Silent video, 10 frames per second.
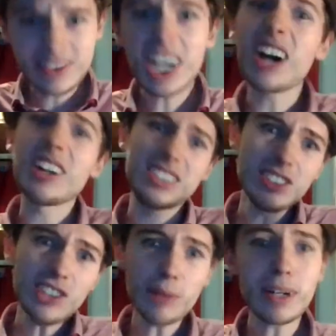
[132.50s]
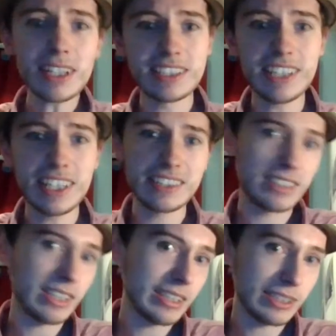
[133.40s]
Oh, it's not my day
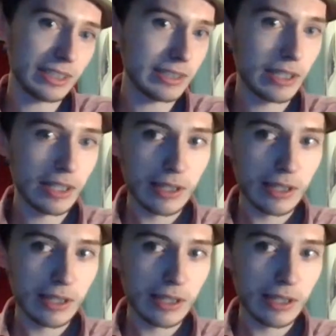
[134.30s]
today, is it?